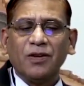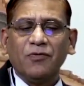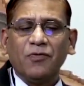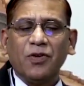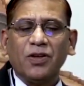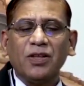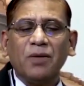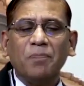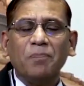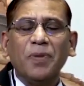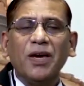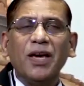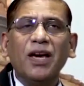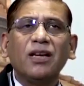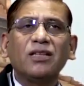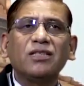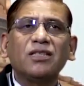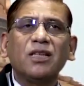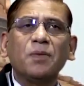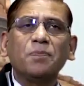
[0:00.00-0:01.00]
for the
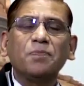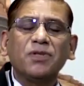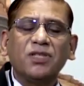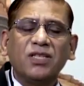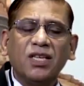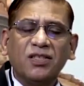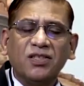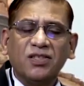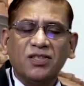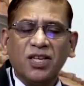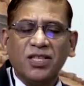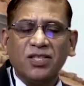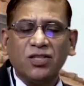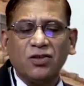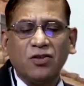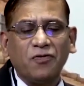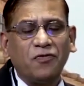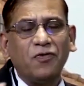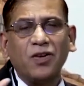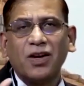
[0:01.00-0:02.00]
bare
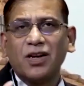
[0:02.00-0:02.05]
subsistence of